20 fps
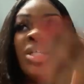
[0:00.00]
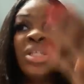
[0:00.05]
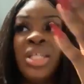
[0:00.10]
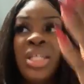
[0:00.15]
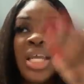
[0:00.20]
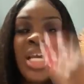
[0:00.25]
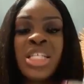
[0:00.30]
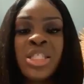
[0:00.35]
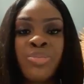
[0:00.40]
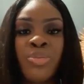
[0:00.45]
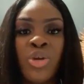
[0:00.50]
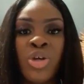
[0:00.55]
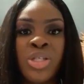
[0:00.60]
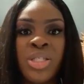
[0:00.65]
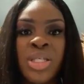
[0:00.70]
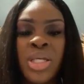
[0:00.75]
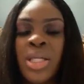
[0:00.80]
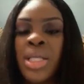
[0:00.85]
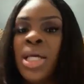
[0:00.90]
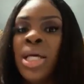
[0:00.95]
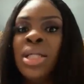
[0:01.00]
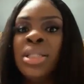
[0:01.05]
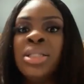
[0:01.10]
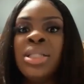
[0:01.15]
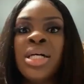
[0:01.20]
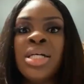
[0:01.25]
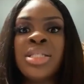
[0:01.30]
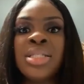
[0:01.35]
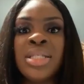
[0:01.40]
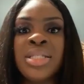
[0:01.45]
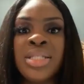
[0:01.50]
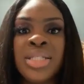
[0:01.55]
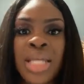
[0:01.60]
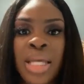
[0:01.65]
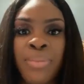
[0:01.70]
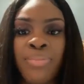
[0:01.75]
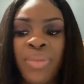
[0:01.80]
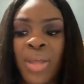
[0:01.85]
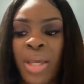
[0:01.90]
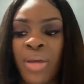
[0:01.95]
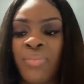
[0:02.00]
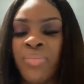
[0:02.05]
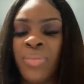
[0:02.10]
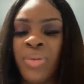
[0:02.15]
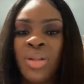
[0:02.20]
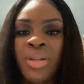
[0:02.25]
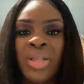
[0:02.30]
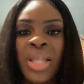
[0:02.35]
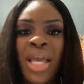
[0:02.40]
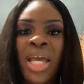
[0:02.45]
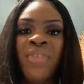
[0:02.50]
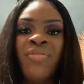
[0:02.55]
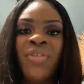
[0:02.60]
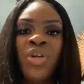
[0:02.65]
The next person does the same thing. The